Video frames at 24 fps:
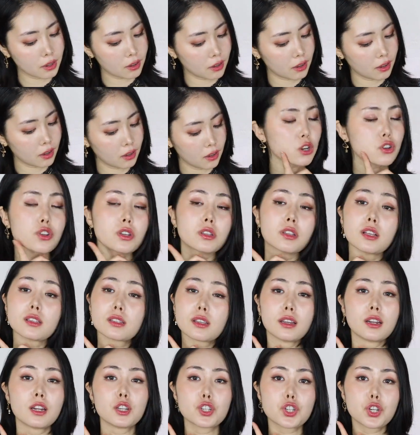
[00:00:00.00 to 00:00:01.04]
okay. Actually, that's
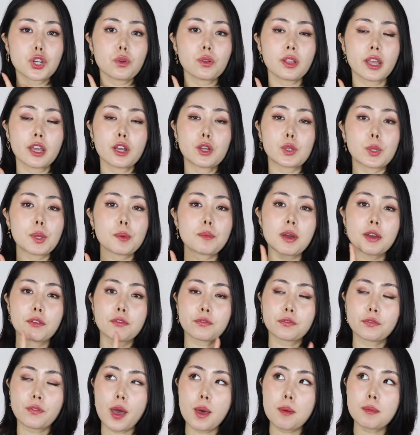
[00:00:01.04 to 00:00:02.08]
kind of chill, like, including my
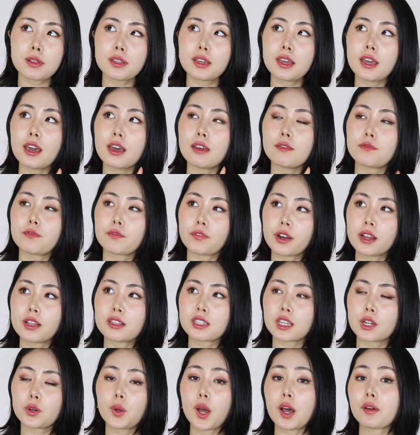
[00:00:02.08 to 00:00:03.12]
family and
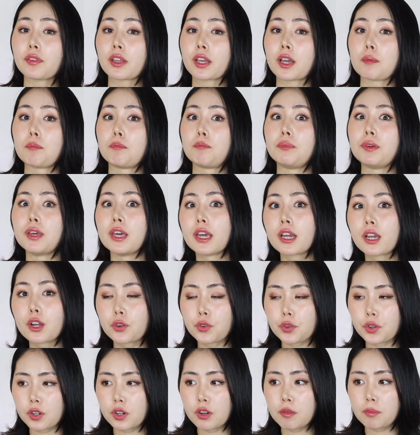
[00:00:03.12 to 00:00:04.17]
friends. I don't have like a big
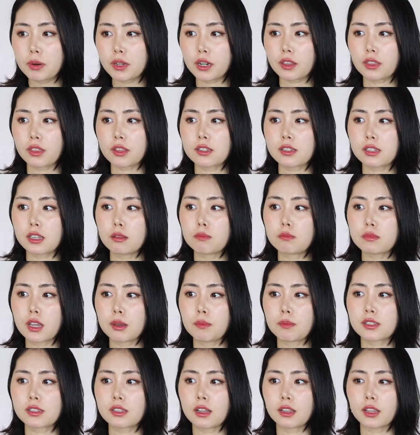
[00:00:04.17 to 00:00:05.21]
group, but at the same
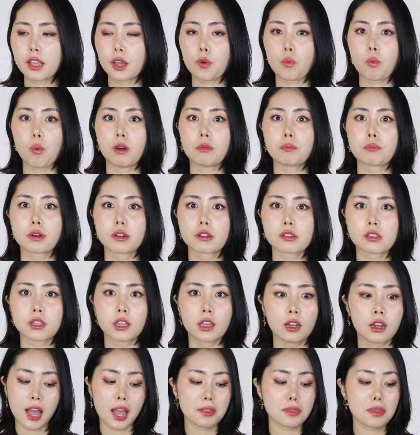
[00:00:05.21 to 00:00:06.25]
time, it's not like one
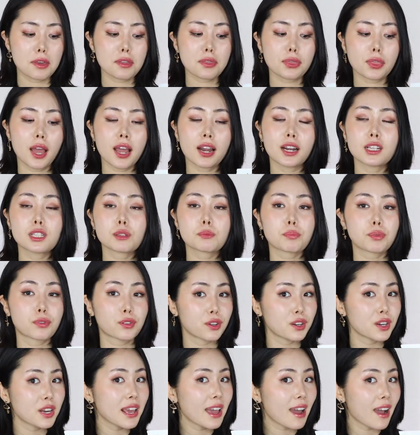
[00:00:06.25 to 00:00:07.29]
person. I think that is
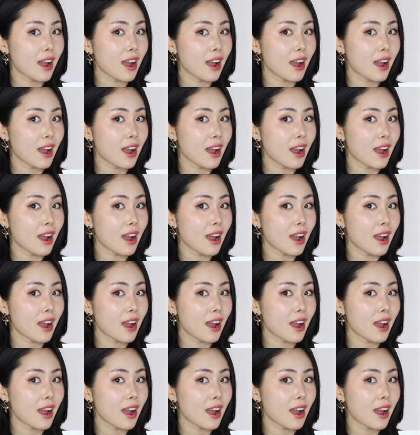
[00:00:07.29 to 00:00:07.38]
pretty